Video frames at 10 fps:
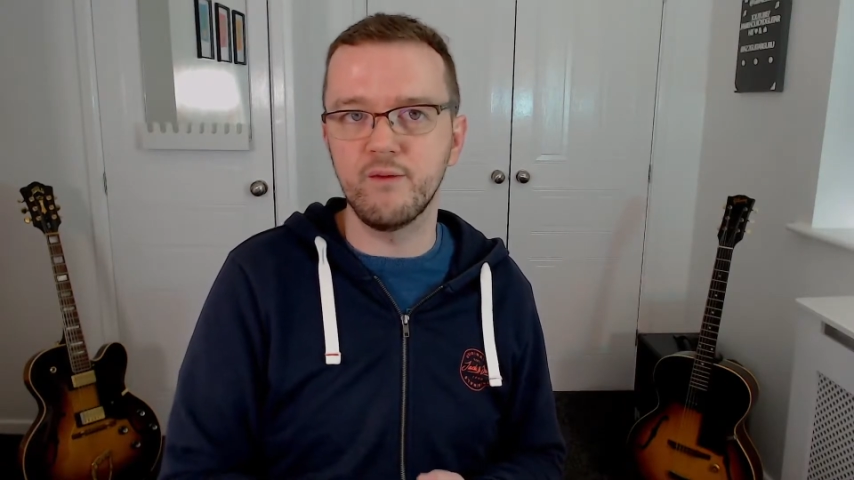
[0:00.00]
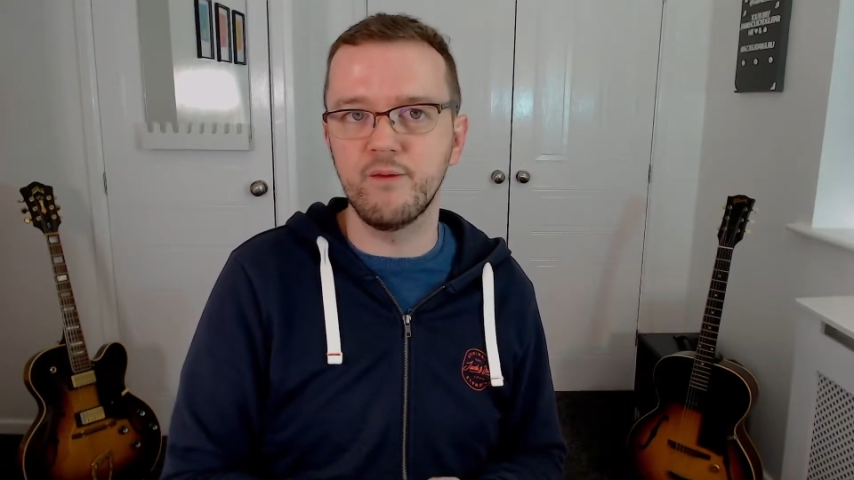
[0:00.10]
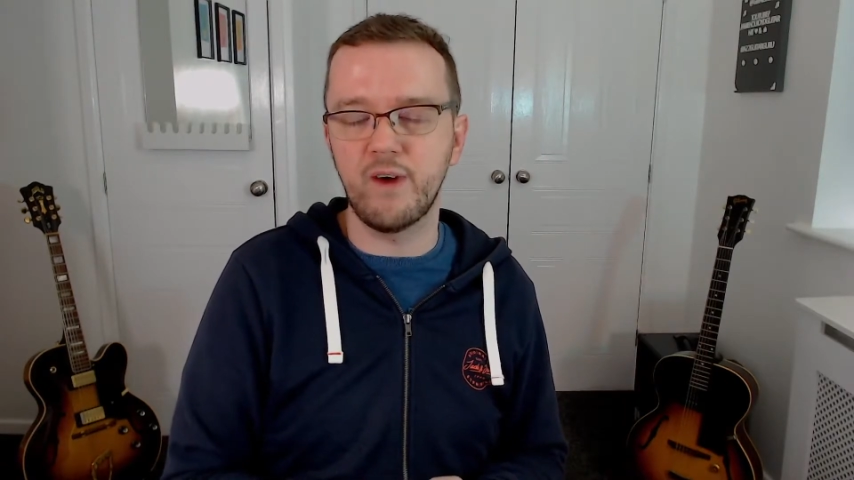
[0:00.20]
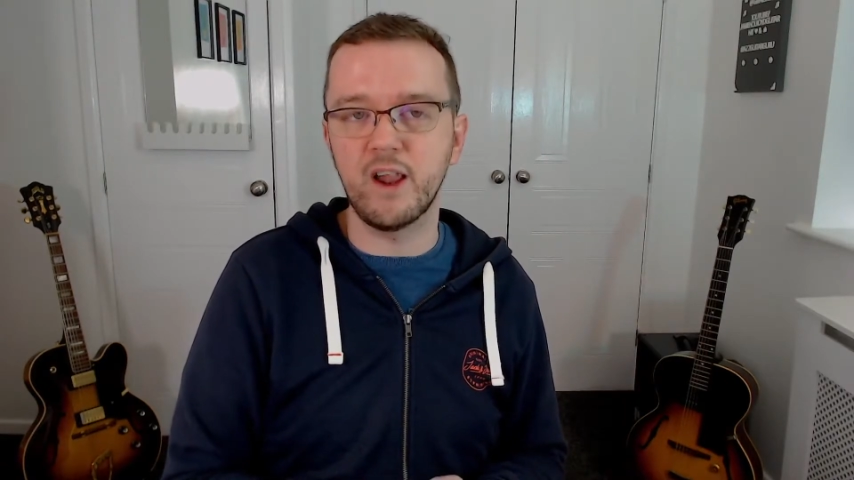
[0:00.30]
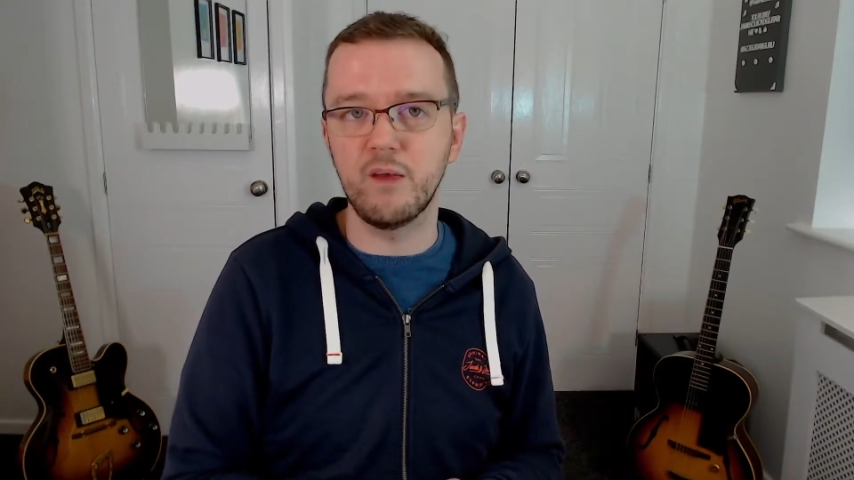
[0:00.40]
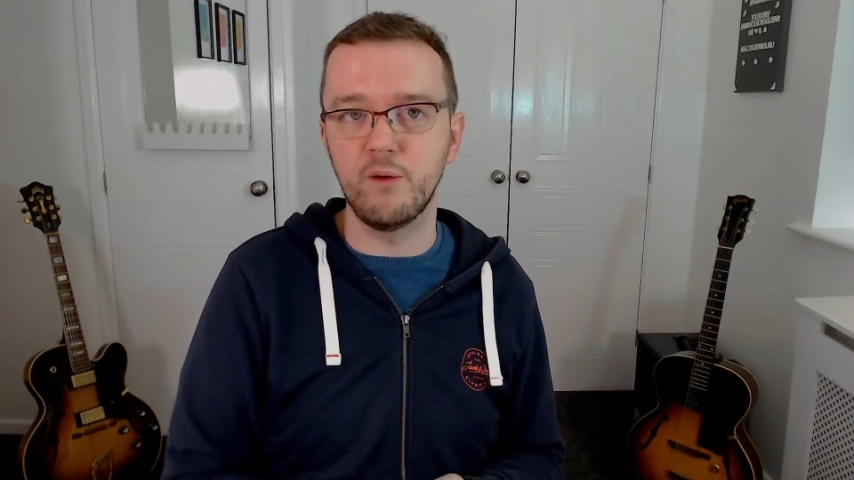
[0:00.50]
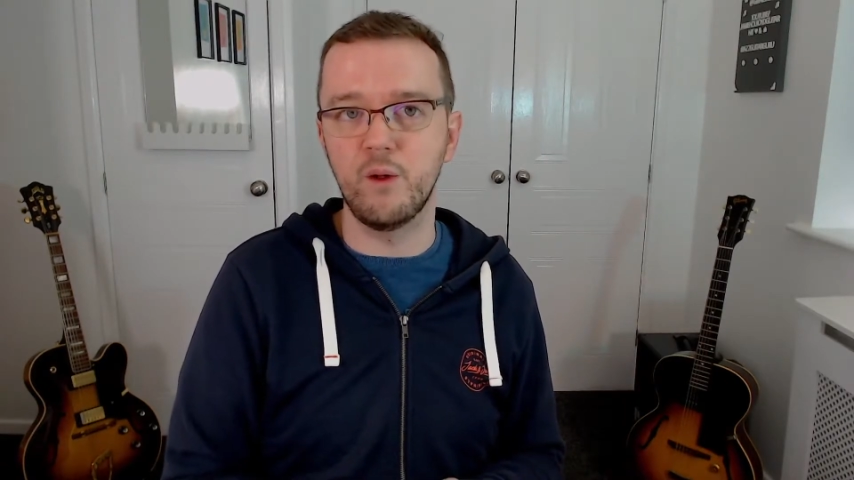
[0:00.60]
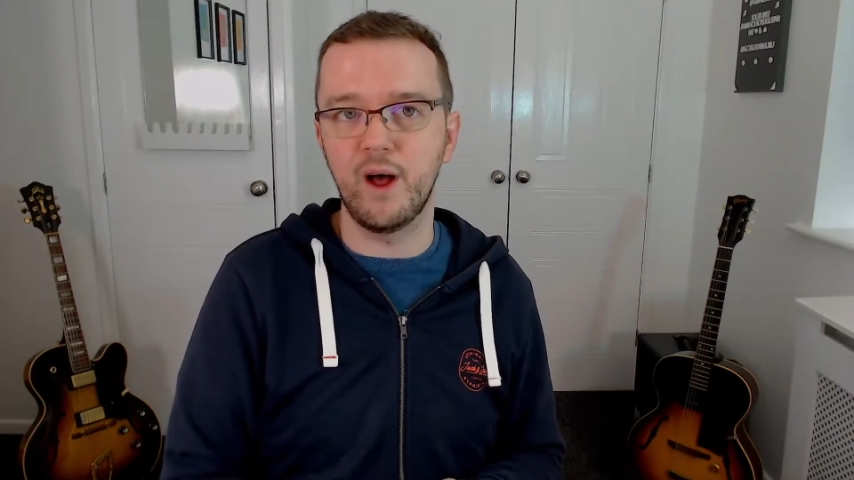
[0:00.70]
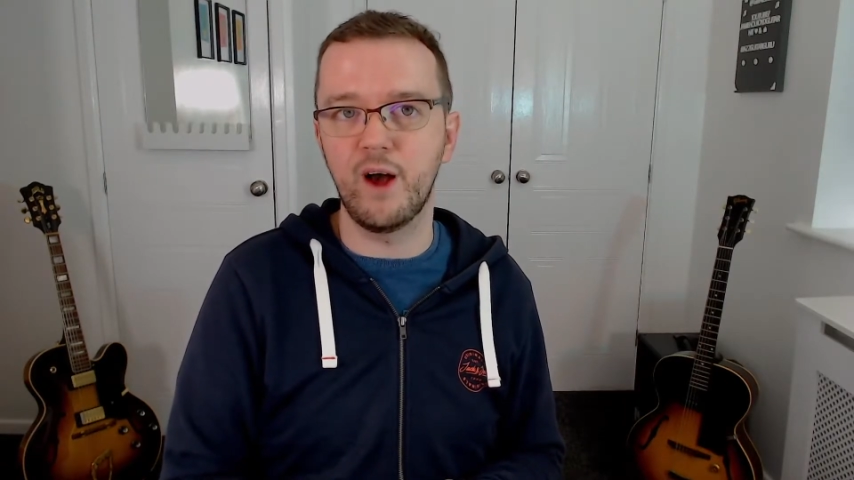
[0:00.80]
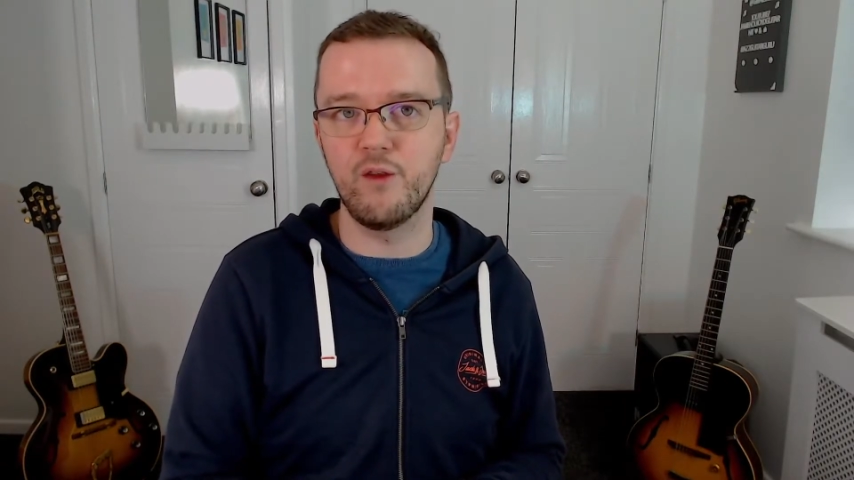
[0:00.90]
valuable
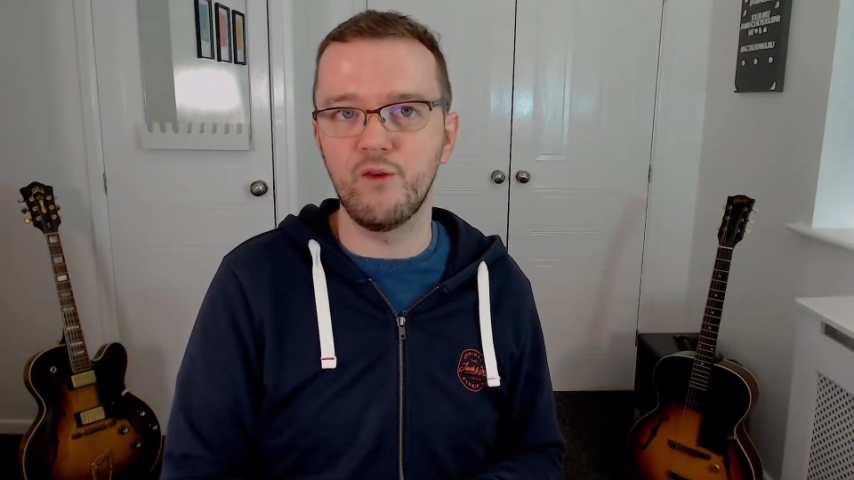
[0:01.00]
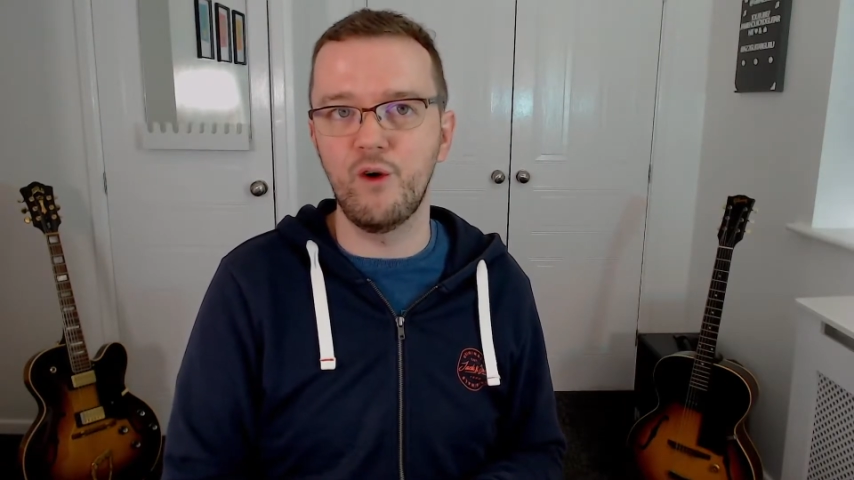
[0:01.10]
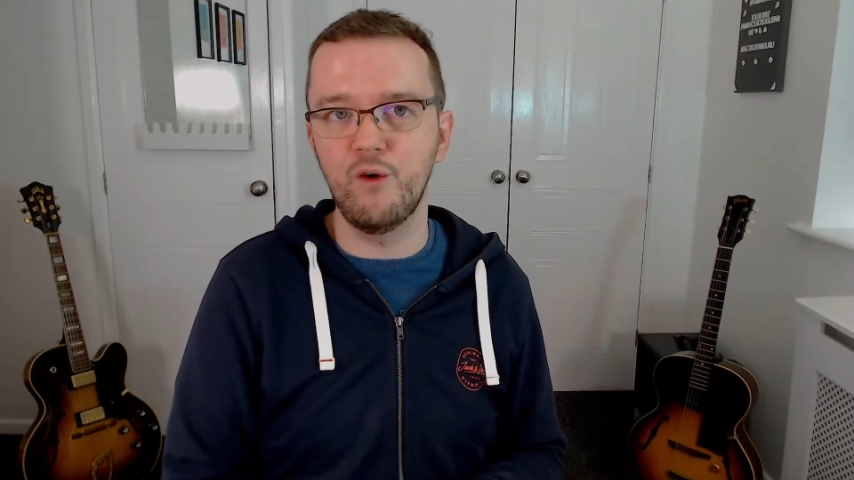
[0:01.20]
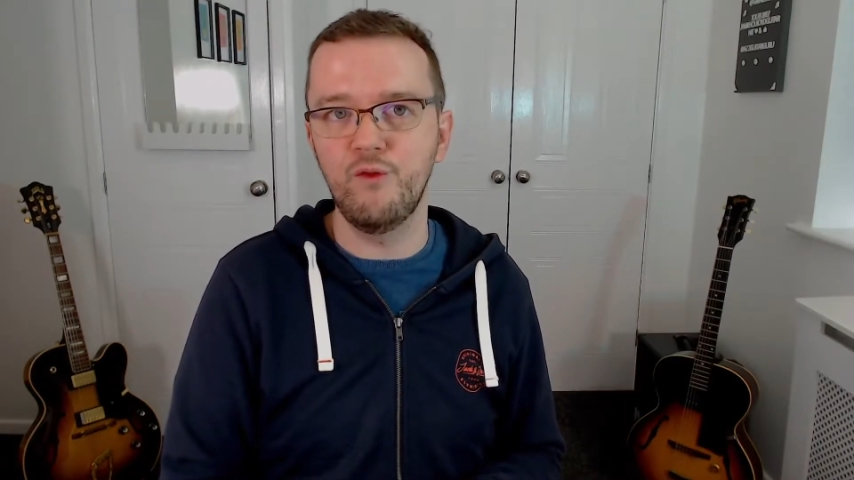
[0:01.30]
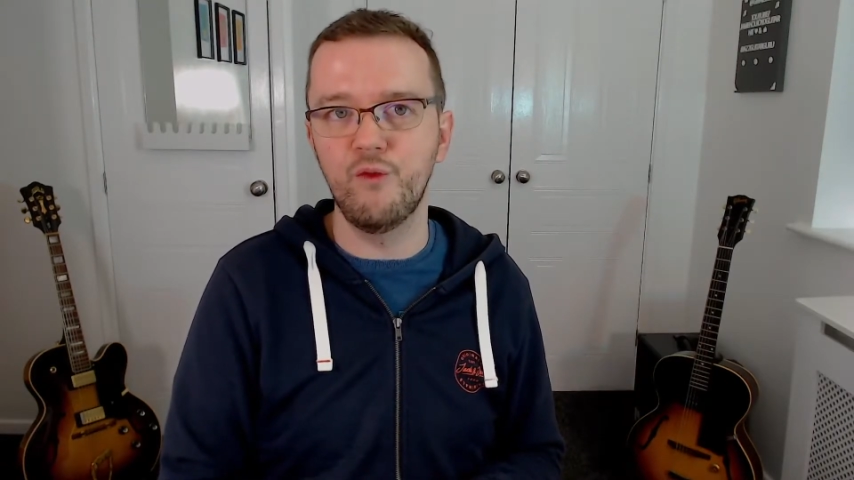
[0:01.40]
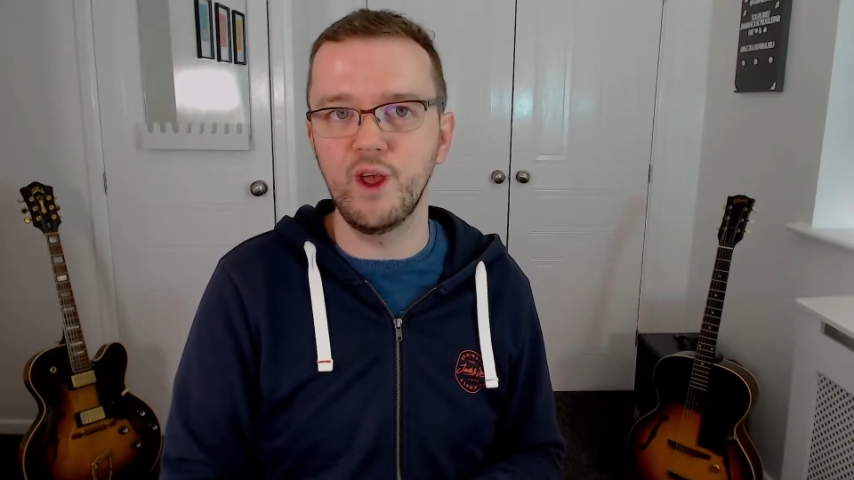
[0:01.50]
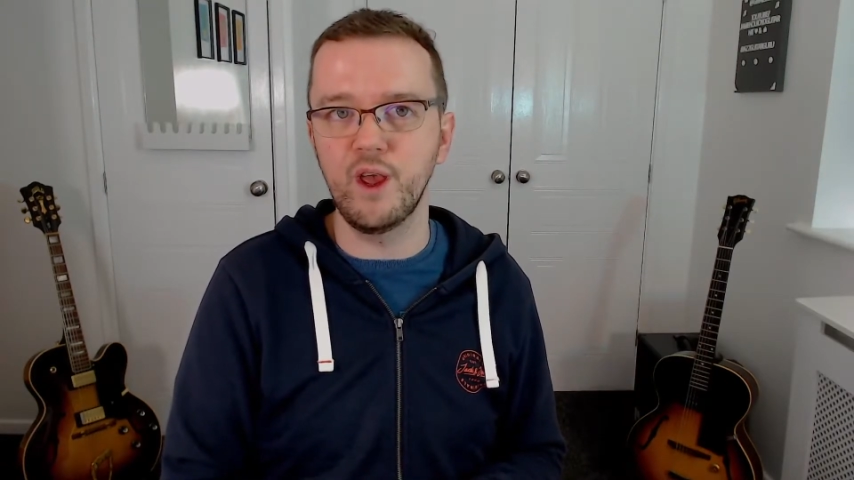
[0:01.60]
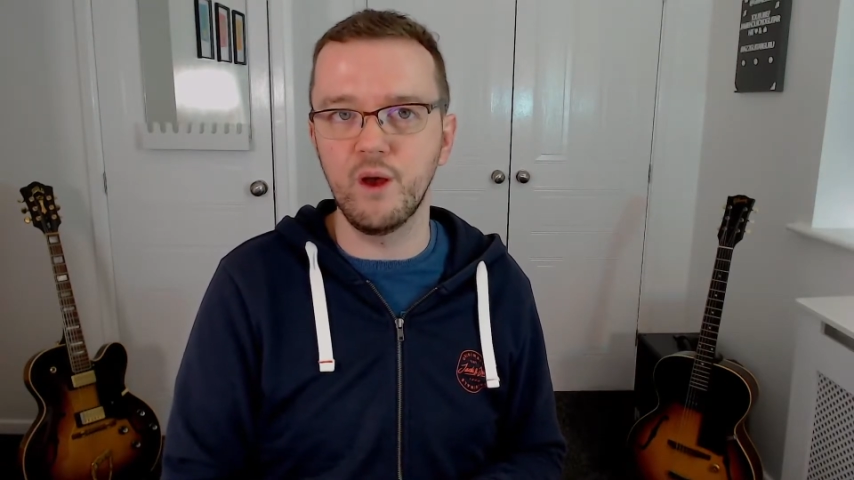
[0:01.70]
out of all 3